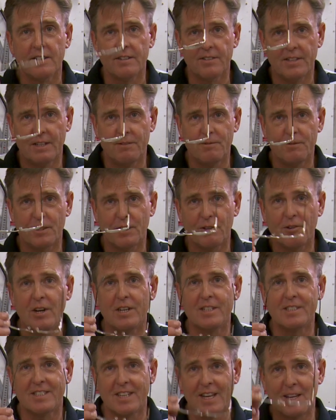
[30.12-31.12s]
then for
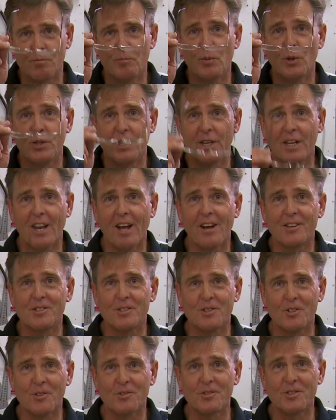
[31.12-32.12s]
Christ's sake put your
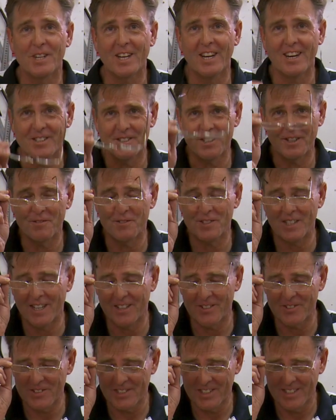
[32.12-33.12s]
glasses on to cut
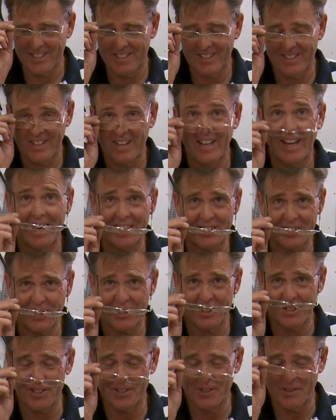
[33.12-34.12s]
dovetails, as
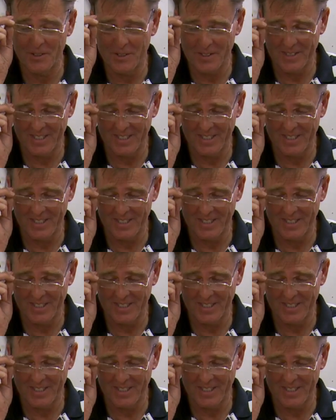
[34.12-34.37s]
I do.